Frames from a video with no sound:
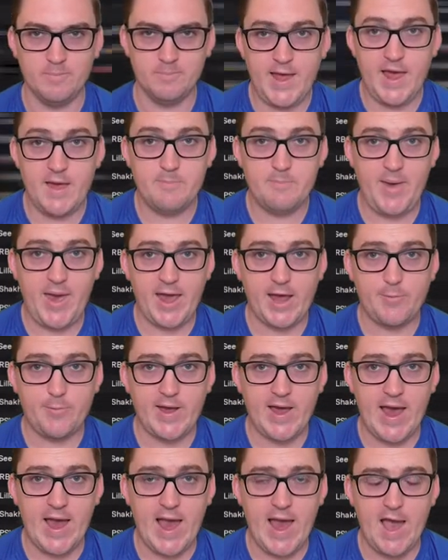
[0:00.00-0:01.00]
And back
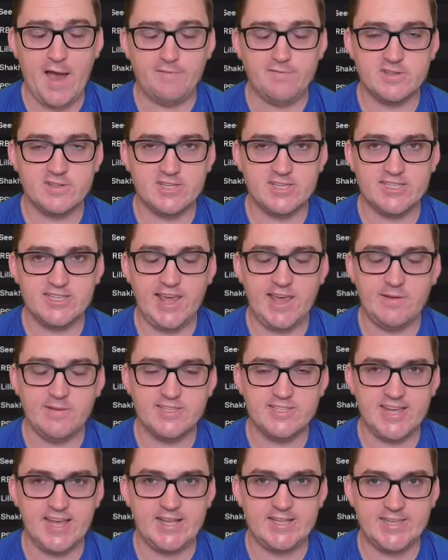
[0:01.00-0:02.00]
we are after the
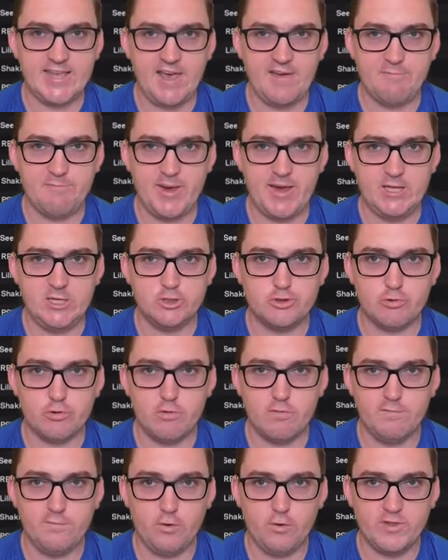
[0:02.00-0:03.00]
second seeds have been
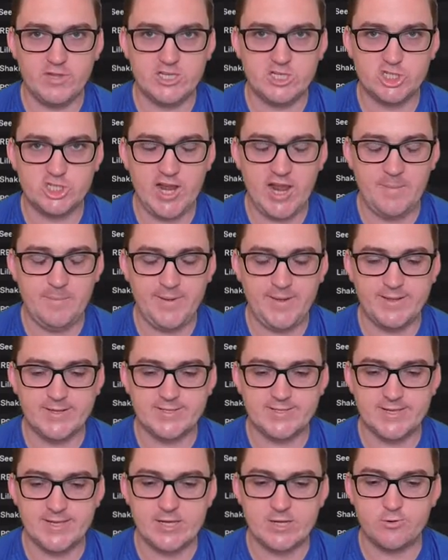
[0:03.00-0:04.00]
drawn for this
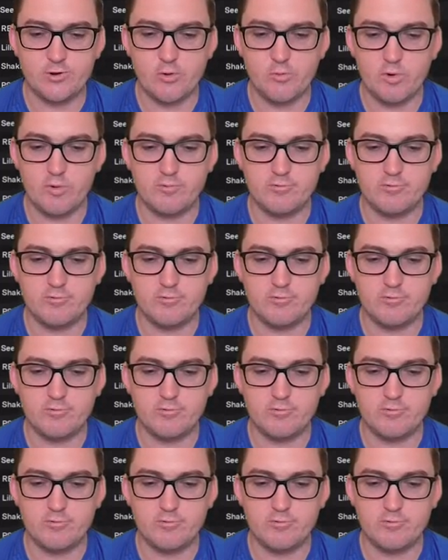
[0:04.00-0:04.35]
Champions League group.